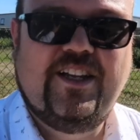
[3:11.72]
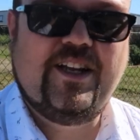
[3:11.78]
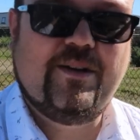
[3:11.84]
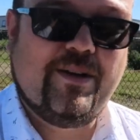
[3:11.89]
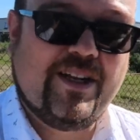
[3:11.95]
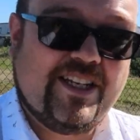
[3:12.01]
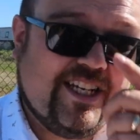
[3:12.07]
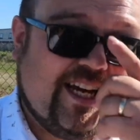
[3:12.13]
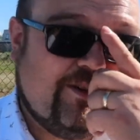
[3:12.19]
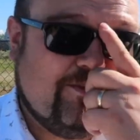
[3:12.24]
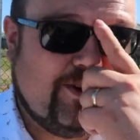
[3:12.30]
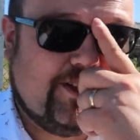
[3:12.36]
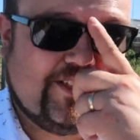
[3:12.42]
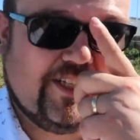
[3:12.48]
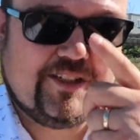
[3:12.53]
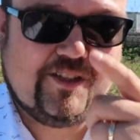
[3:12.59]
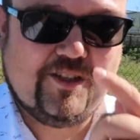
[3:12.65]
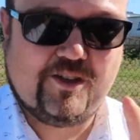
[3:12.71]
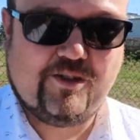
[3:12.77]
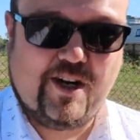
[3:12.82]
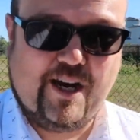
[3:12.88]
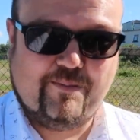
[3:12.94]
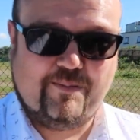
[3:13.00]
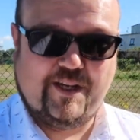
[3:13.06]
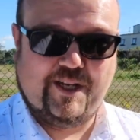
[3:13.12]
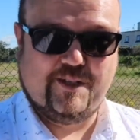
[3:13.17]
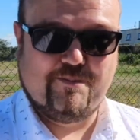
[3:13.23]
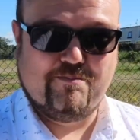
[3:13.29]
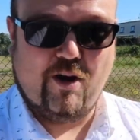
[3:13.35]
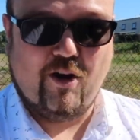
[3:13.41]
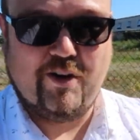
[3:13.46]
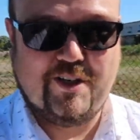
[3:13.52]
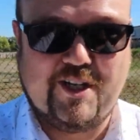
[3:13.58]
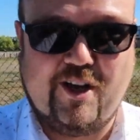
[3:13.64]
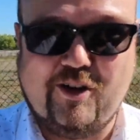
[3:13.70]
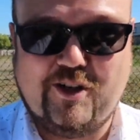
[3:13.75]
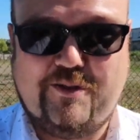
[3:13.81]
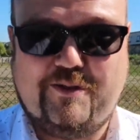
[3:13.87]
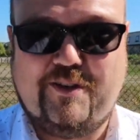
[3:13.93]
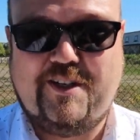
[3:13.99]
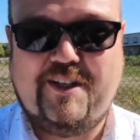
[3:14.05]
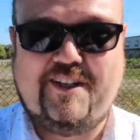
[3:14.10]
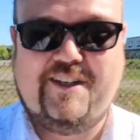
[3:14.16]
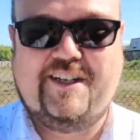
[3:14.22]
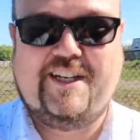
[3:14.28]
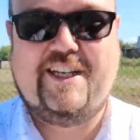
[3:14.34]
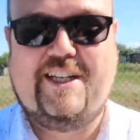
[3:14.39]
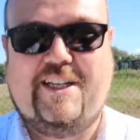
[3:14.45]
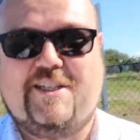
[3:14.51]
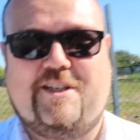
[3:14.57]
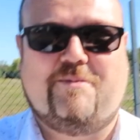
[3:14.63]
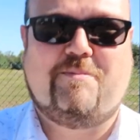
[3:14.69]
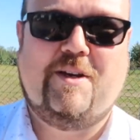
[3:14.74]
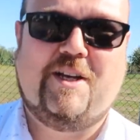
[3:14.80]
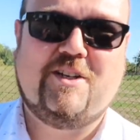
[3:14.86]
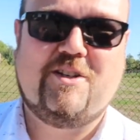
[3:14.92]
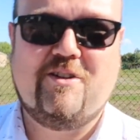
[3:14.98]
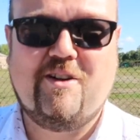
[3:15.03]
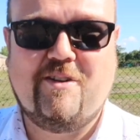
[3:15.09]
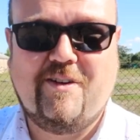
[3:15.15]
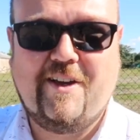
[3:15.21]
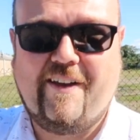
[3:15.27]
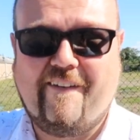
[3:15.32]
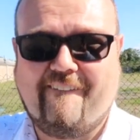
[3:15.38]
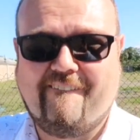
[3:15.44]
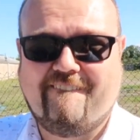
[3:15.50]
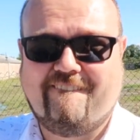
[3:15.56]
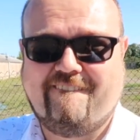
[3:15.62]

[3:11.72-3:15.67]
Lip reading: Now my dad once had to scrap his Morris Oxford, and here's a picture of it.